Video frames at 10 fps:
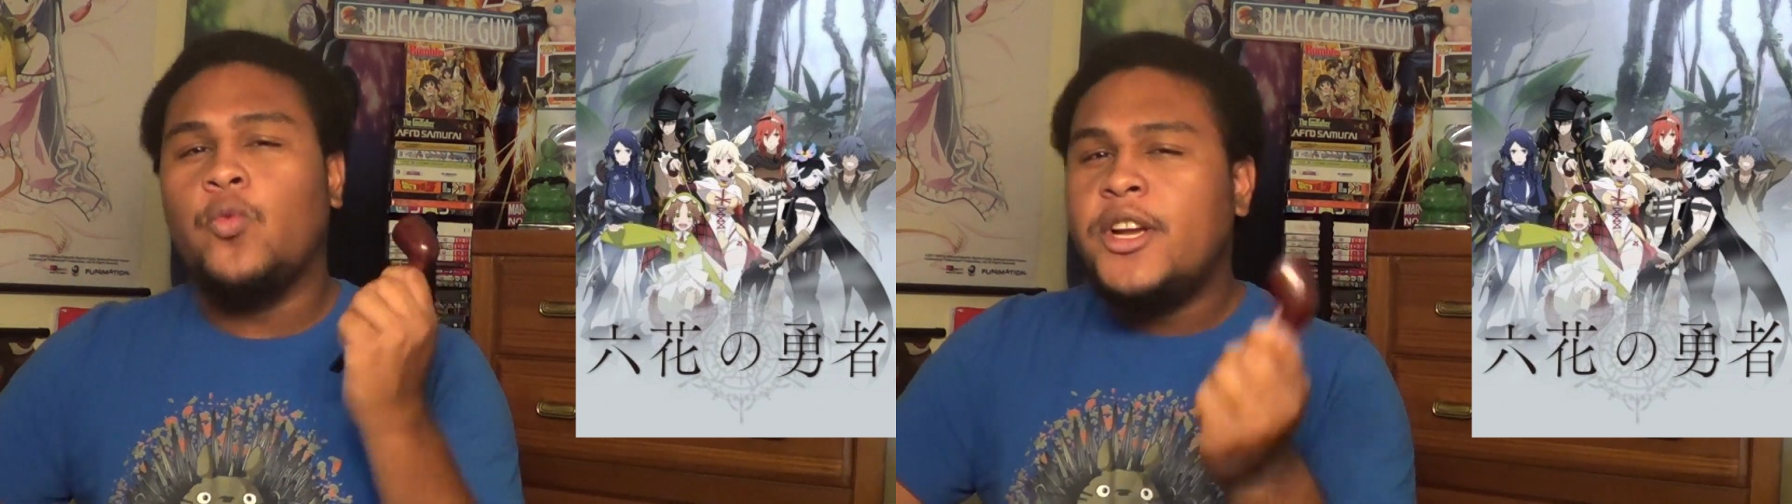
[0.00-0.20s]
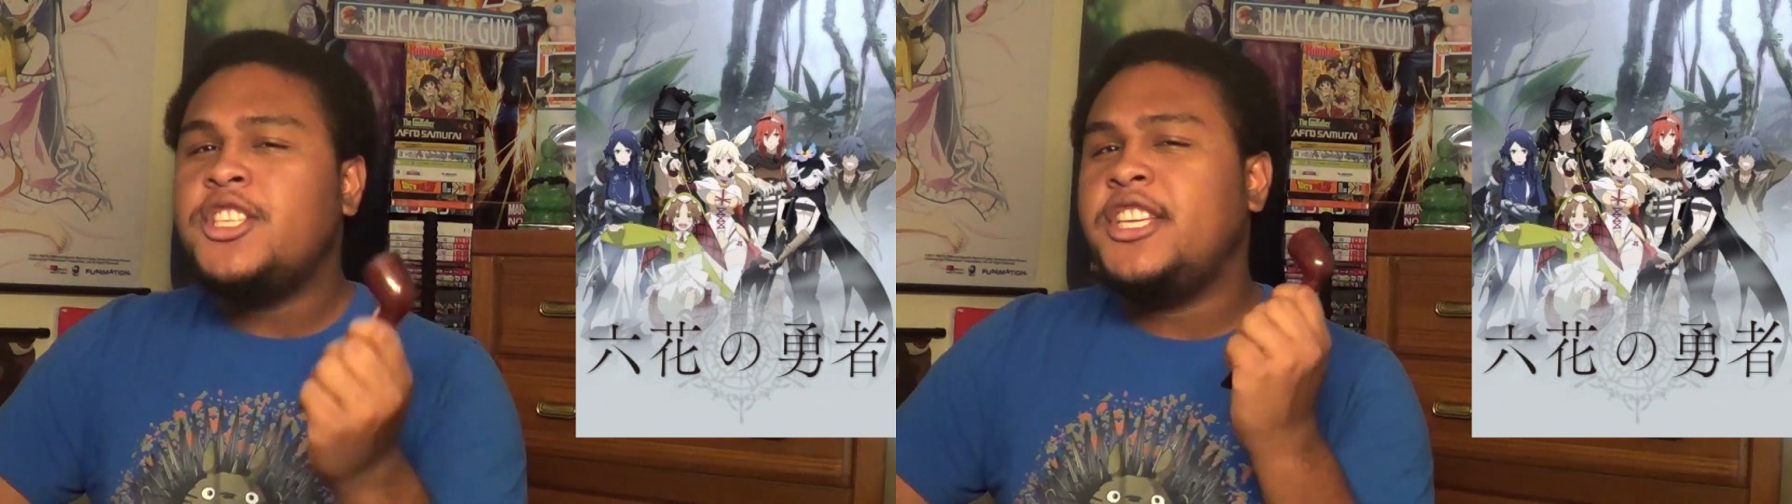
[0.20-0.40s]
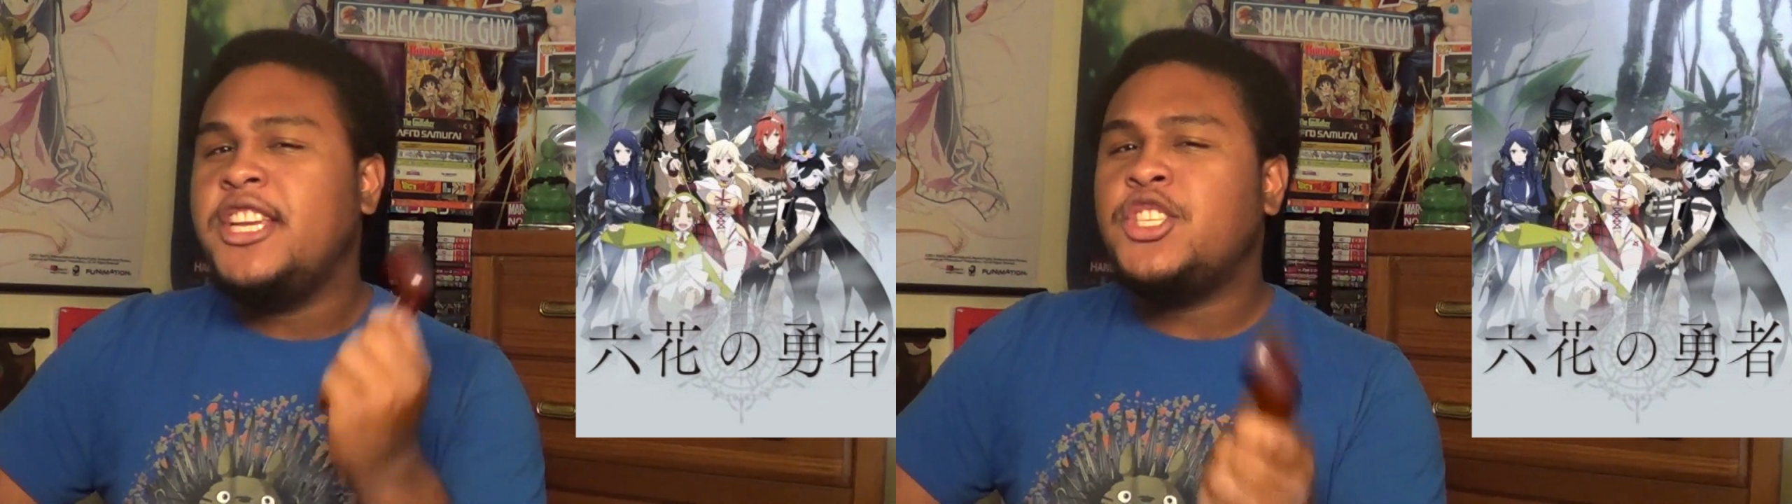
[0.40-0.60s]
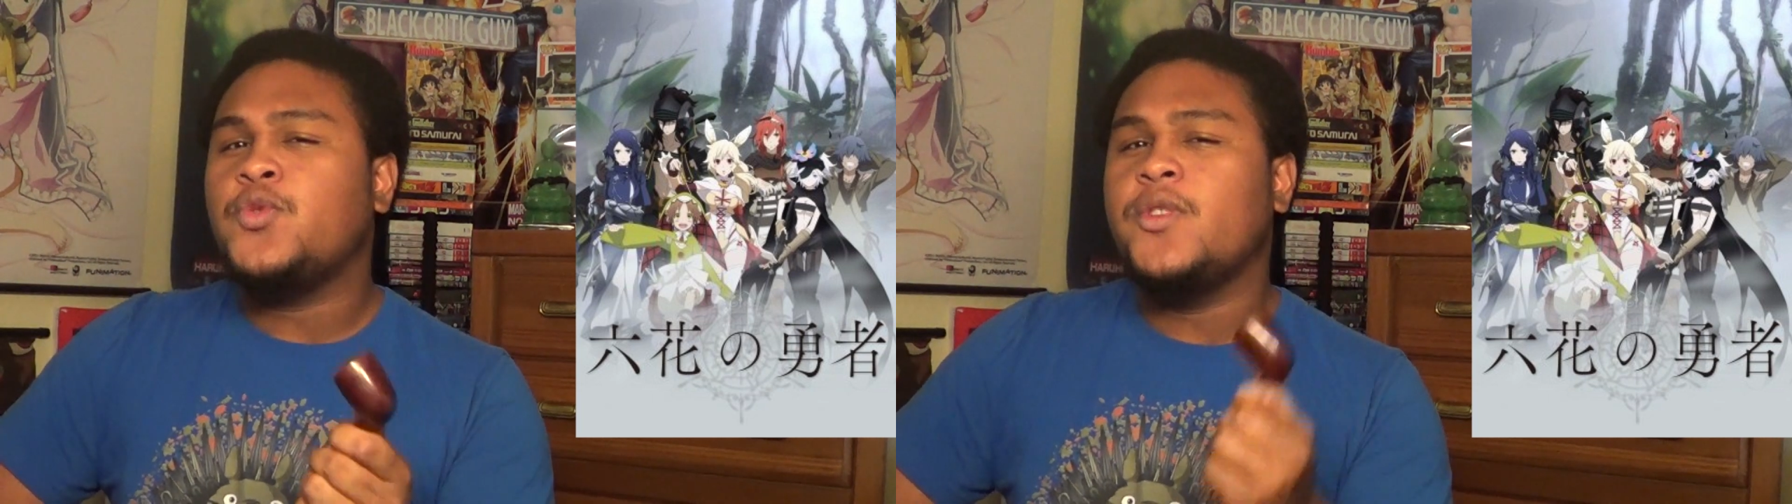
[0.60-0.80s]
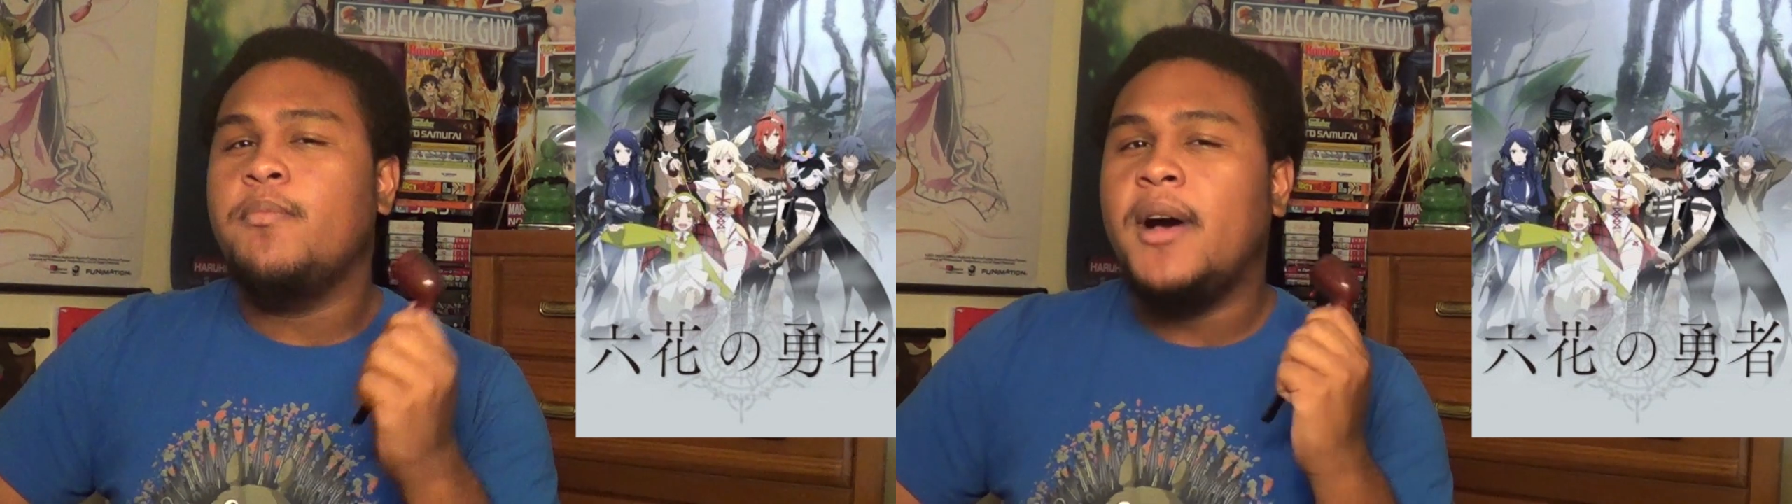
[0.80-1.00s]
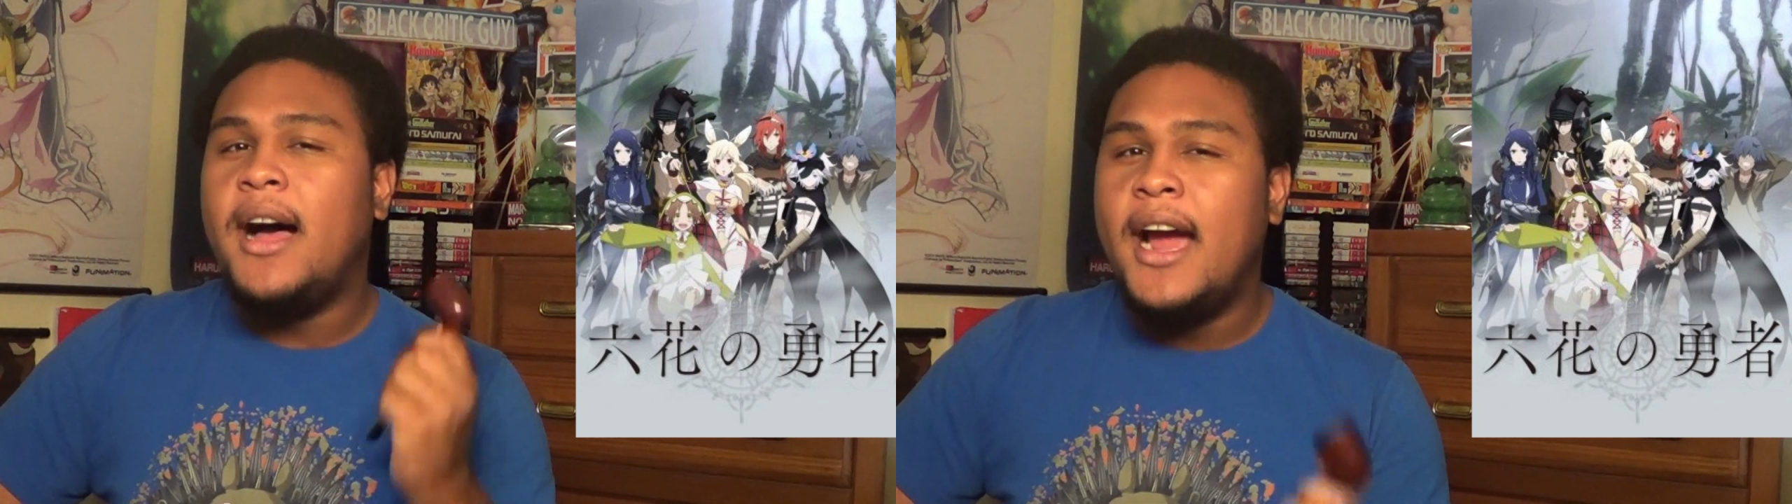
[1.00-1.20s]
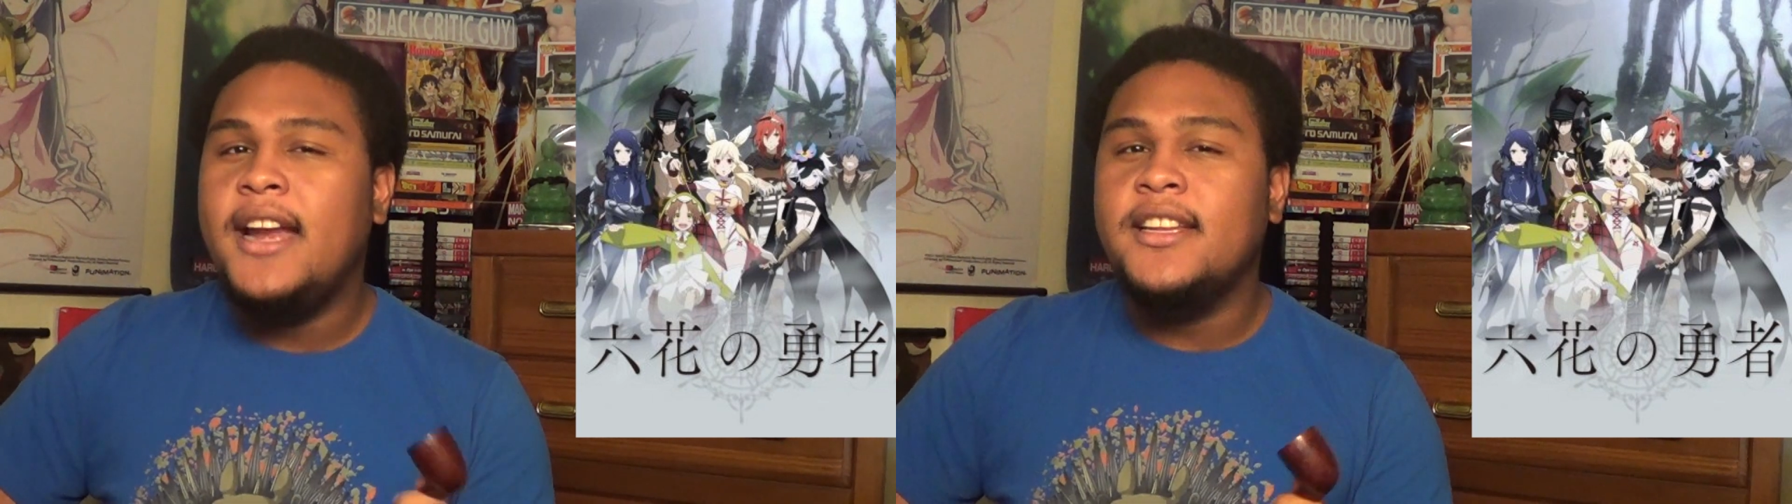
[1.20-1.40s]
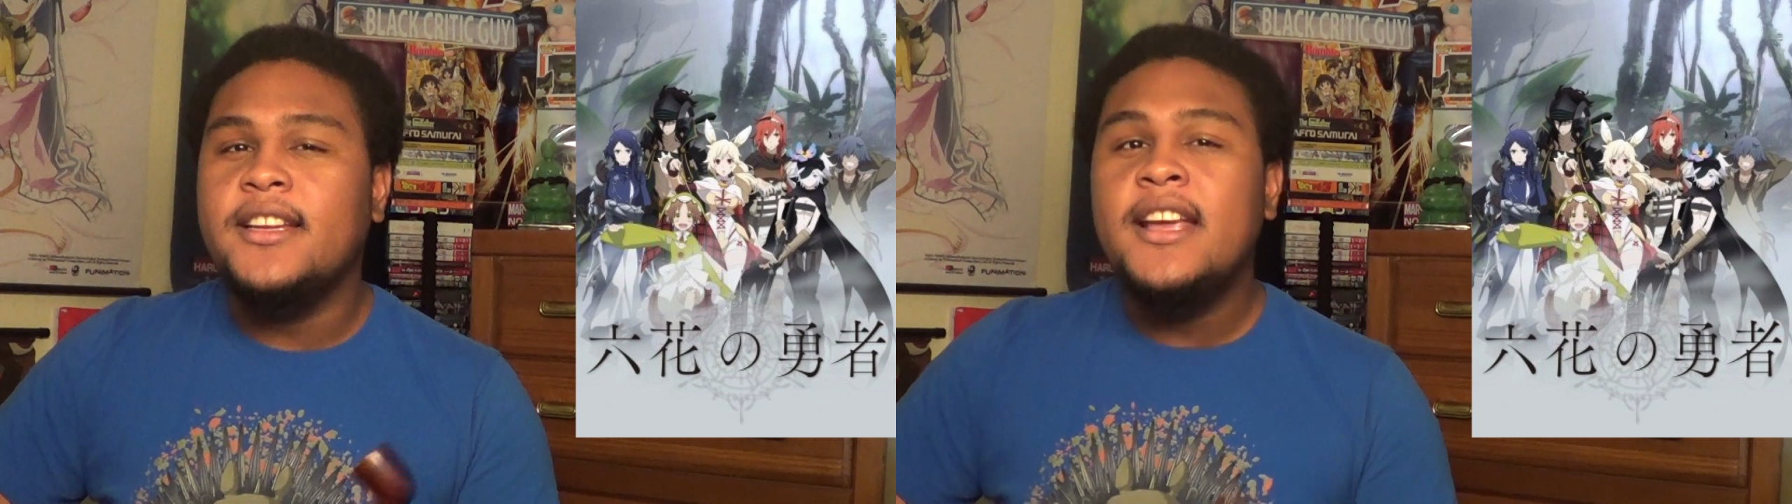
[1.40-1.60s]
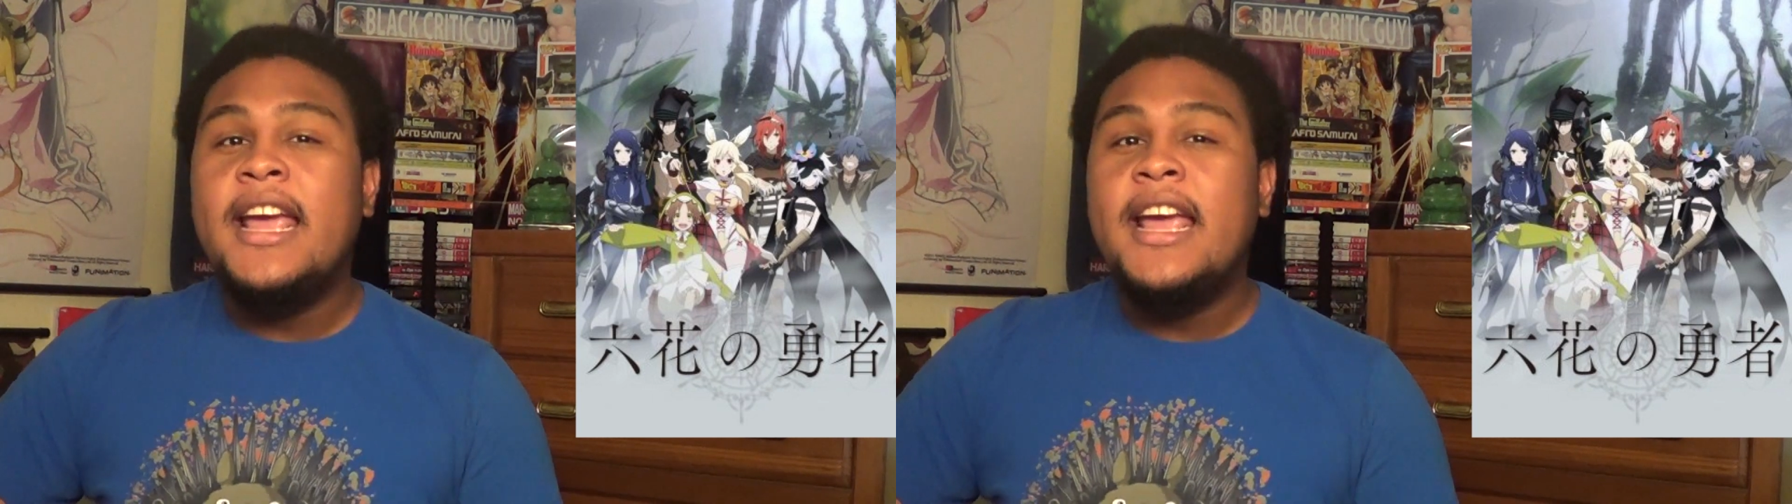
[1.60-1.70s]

rich history behind it.